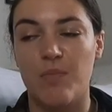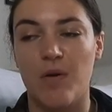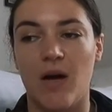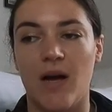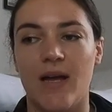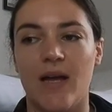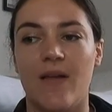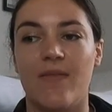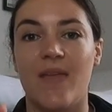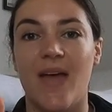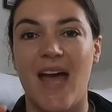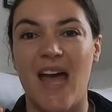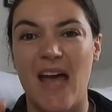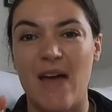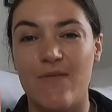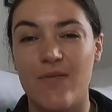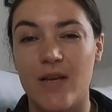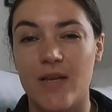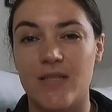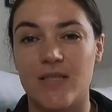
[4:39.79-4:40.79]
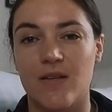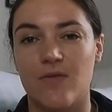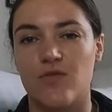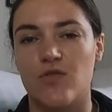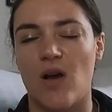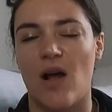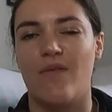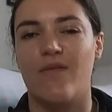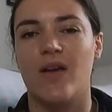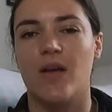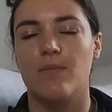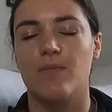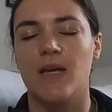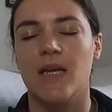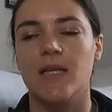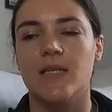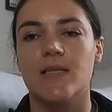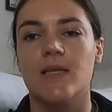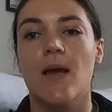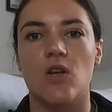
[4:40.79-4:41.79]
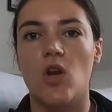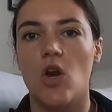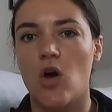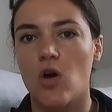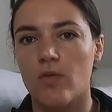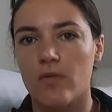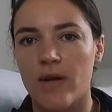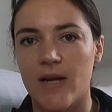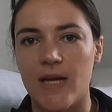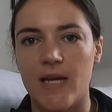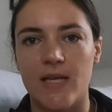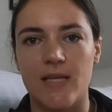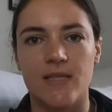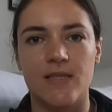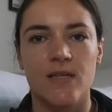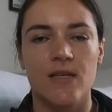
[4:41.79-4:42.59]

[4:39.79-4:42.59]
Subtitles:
and the heaviest of traffic means lorries,